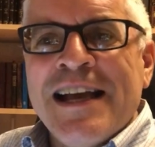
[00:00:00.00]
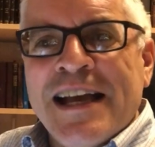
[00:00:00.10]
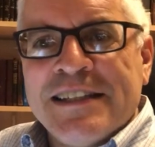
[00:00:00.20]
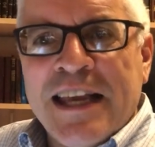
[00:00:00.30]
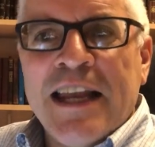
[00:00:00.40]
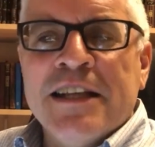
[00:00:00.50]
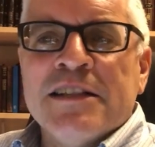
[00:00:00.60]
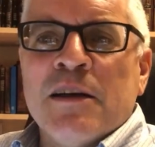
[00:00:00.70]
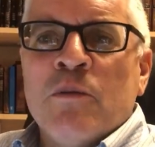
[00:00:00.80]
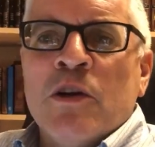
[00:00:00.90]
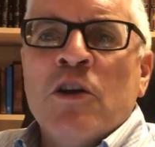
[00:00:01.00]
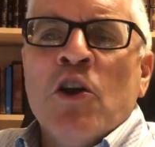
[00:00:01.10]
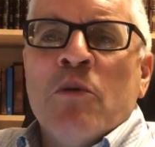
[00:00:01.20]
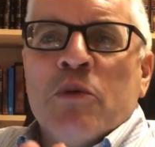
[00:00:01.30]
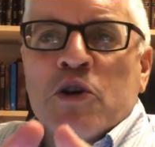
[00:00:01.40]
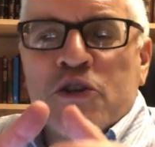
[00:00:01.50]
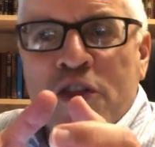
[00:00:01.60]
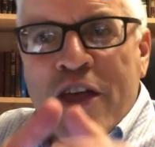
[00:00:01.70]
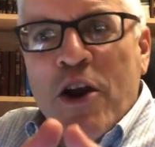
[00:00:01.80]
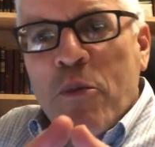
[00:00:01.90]
as hating someone because
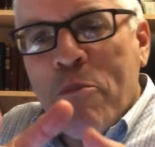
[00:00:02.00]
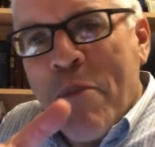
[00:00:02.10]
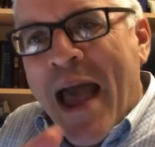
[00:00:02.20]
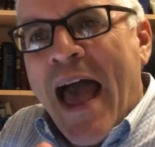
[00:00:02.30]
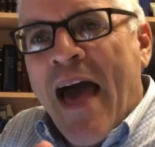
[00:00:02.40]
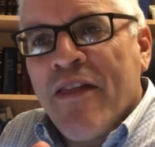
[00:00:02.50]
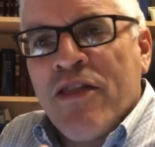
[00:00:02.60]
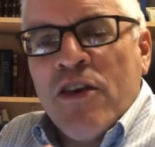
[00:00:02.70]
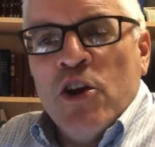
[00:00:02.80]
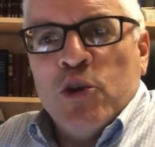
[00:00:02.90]
their path